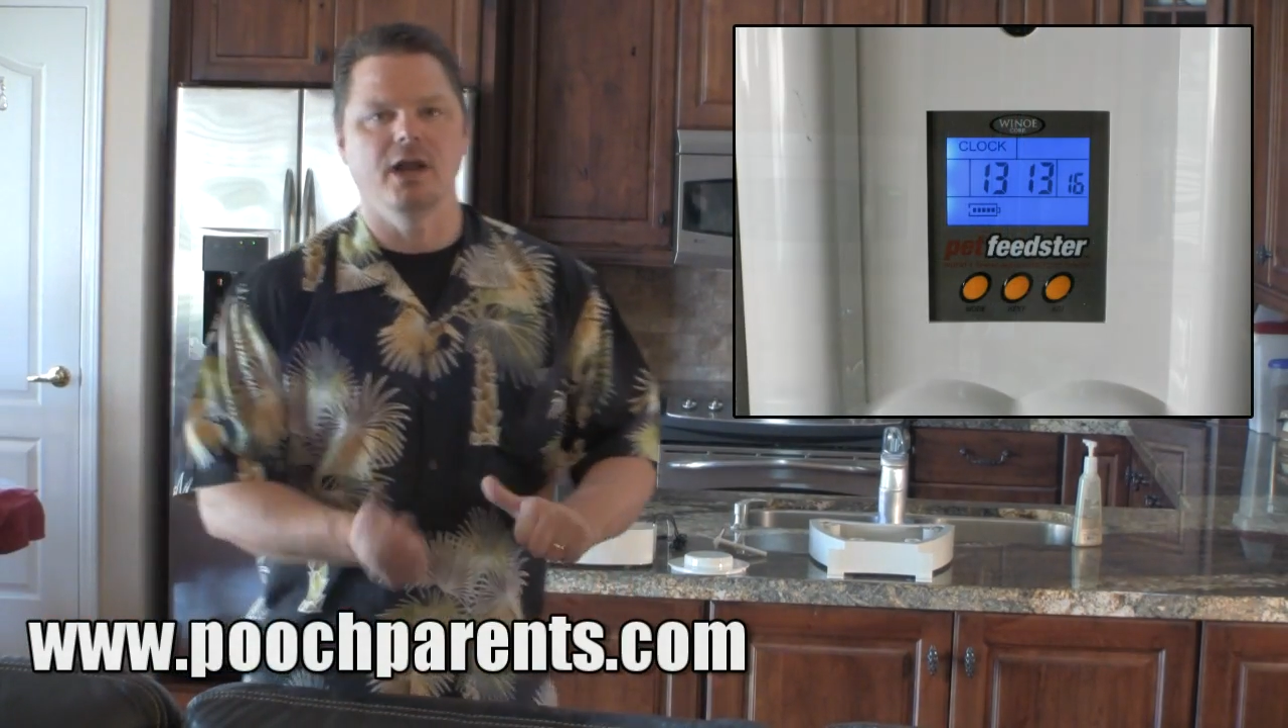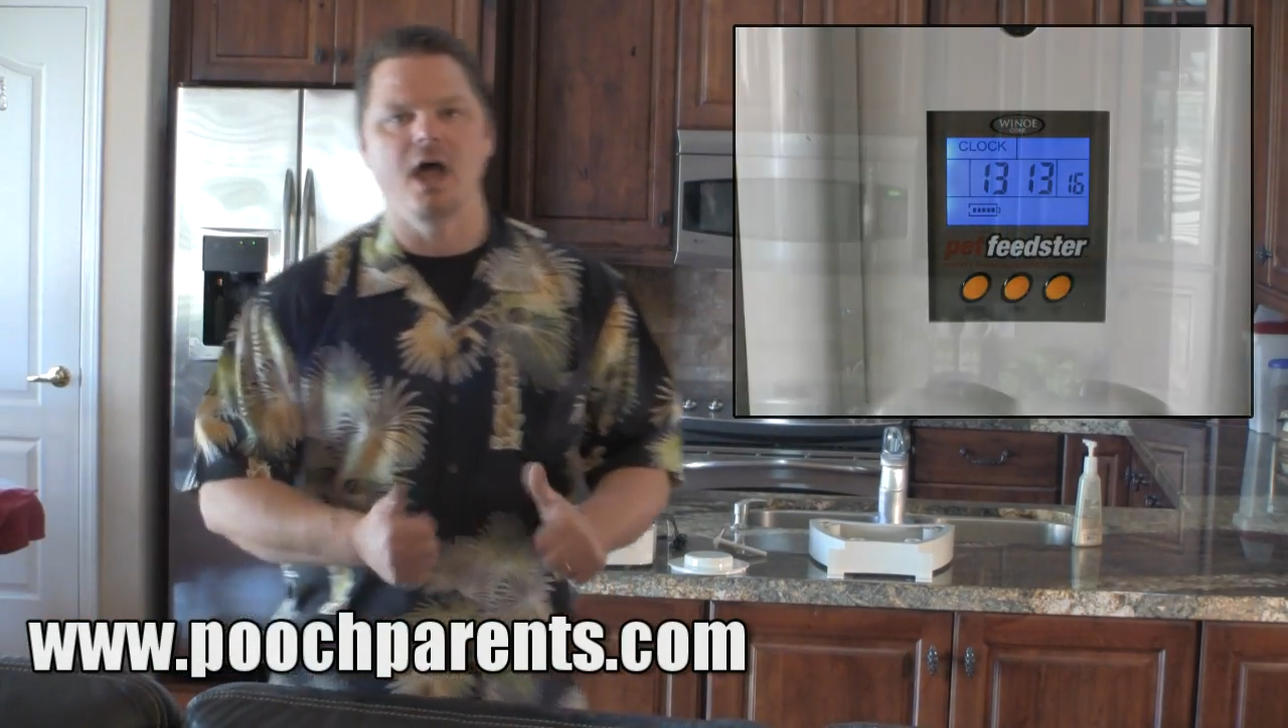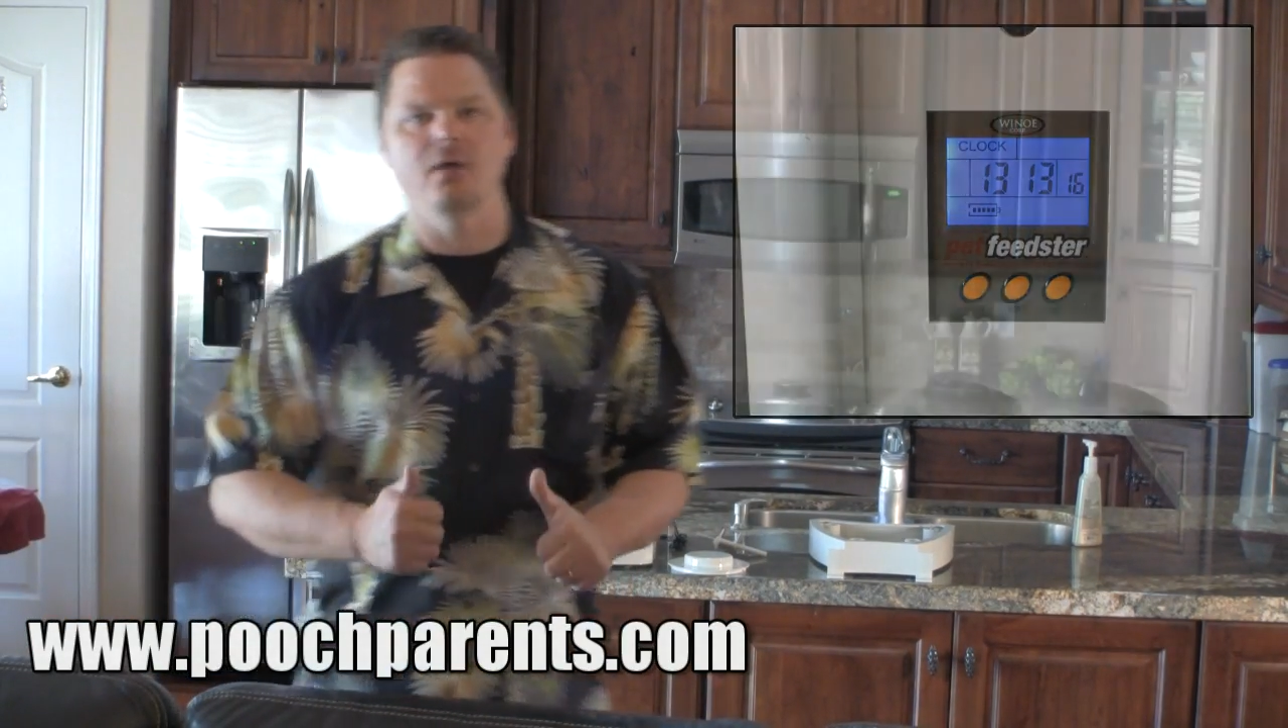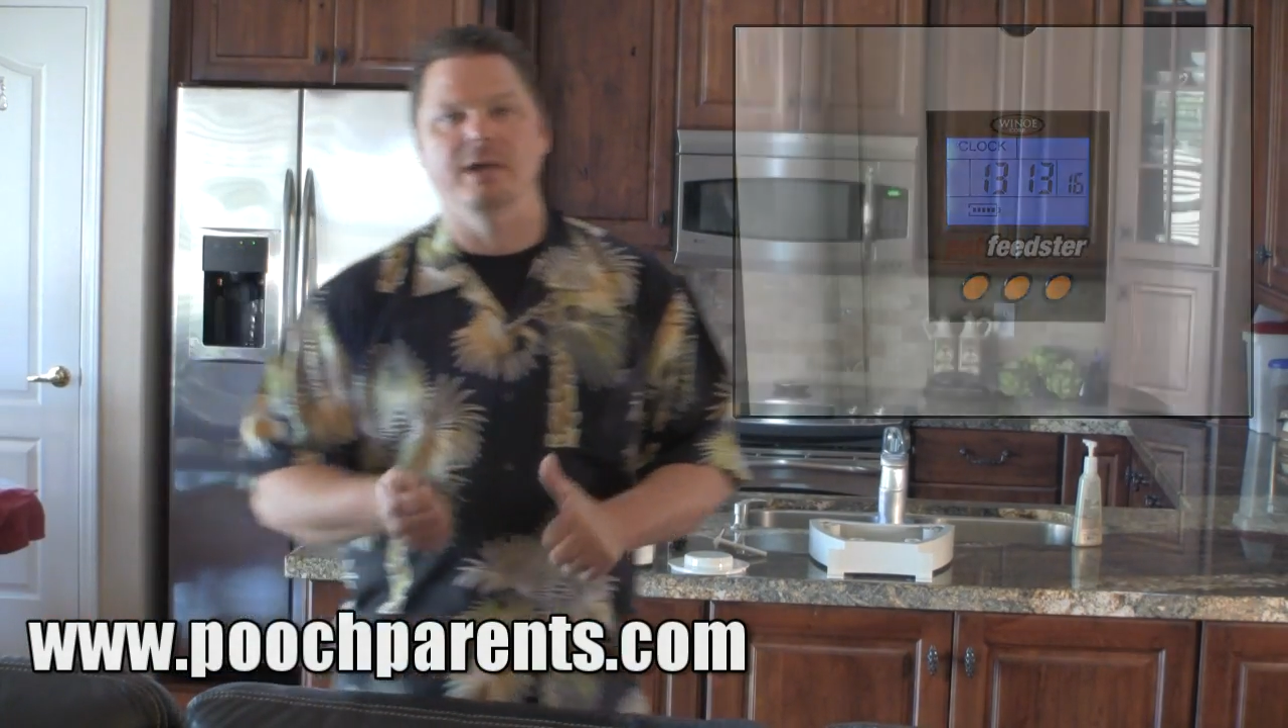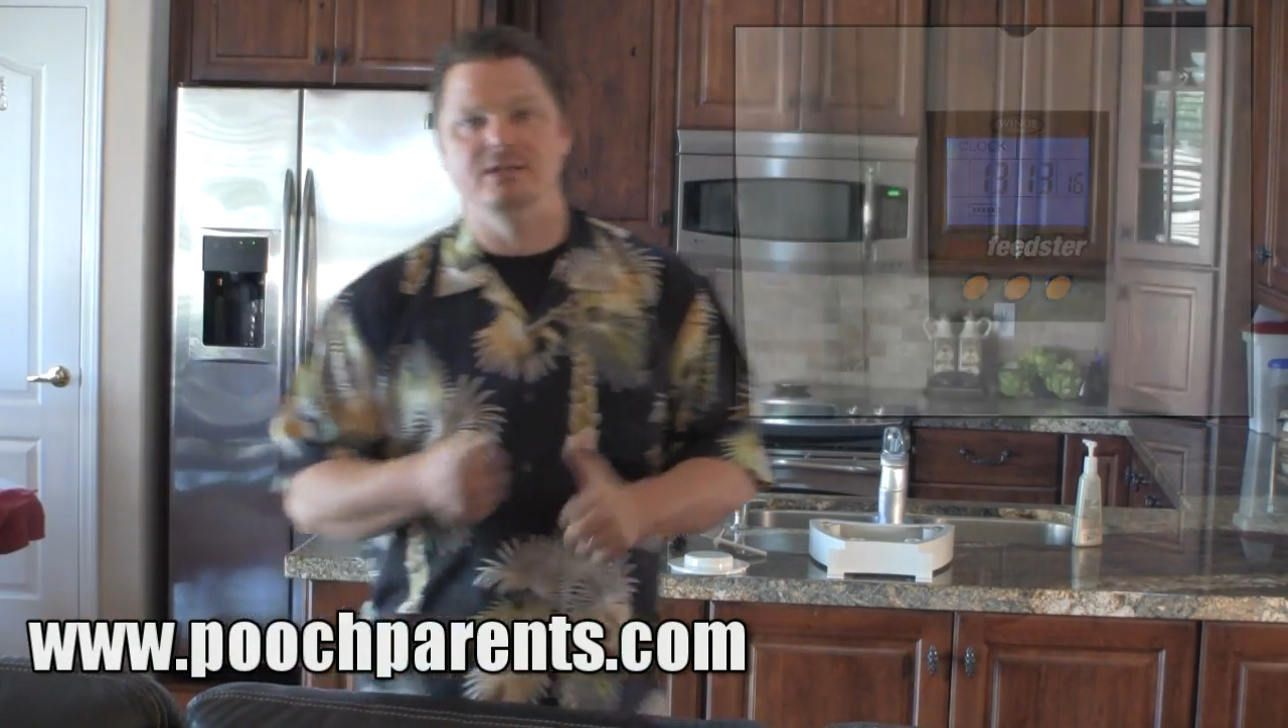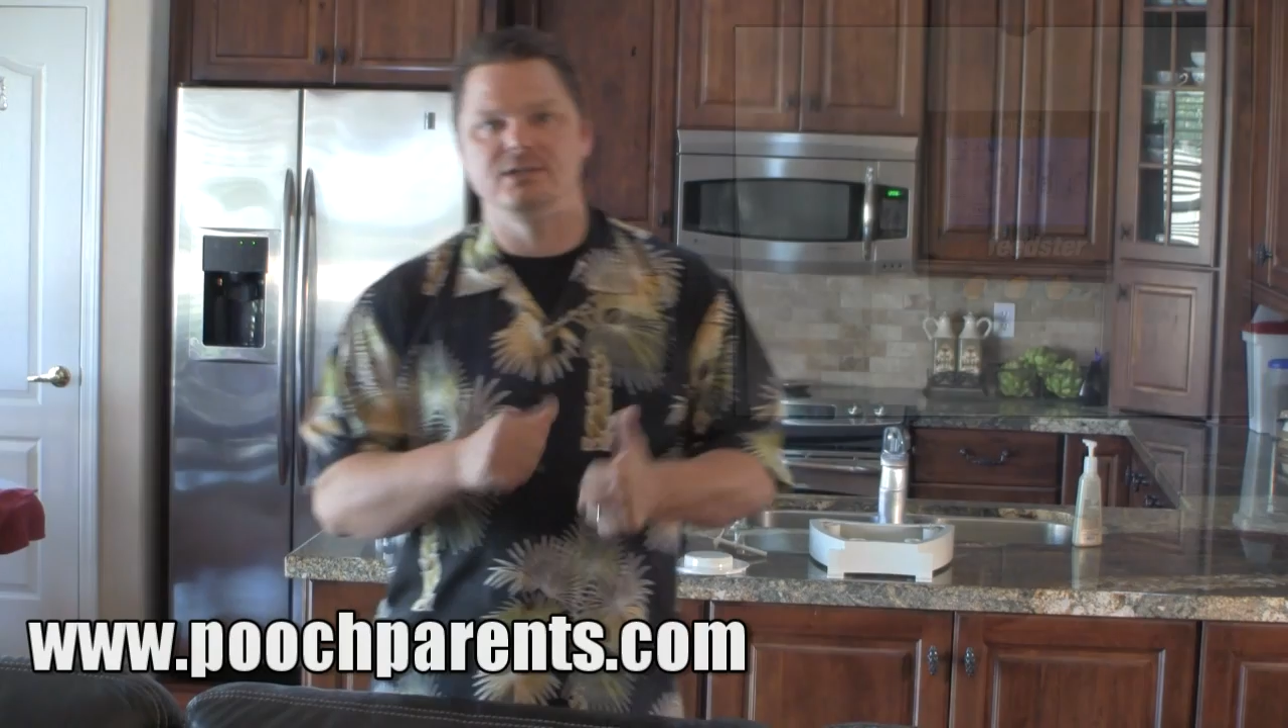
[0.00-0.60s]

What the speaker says: out by